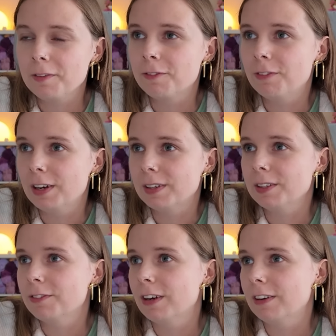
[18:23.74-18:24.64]

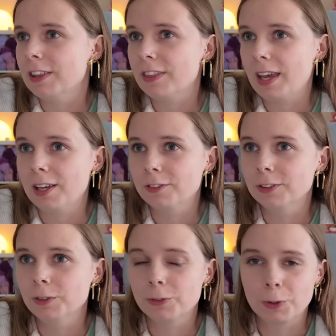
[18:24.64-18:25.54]
very, very
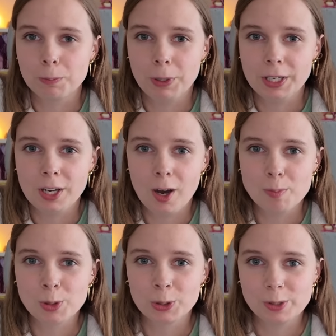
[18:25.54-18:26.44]
thankful for Bunny
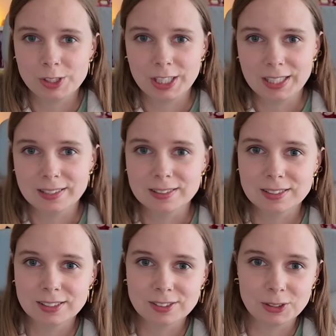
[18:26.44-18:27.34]
Hop
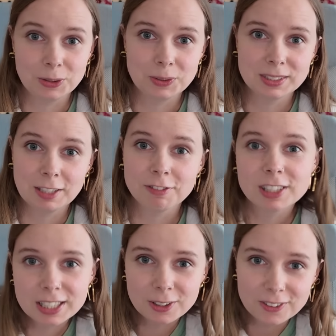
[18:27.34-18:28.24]
Crochets. So
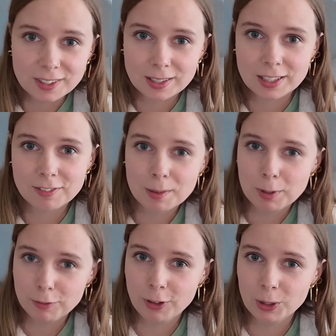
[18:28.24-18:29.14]
definitely go give them
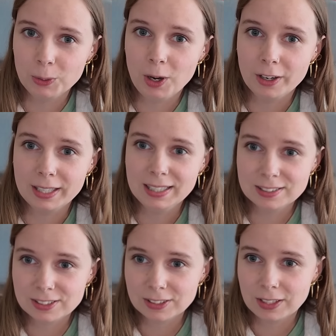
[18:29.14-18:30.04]
a follow on
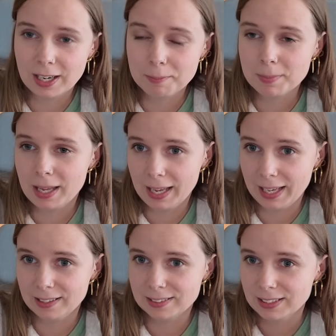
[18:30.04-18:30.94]
Instagram,
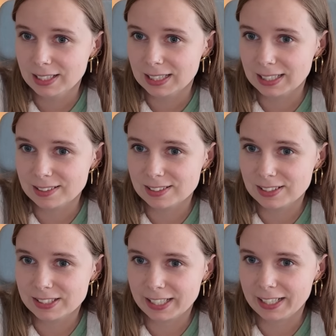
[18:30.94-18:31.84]
and let's
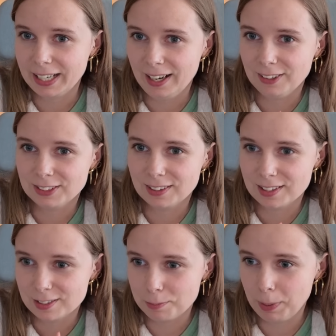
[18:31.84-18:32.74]
check out
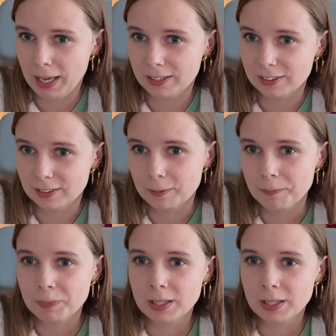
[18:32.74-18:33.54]
this pattern.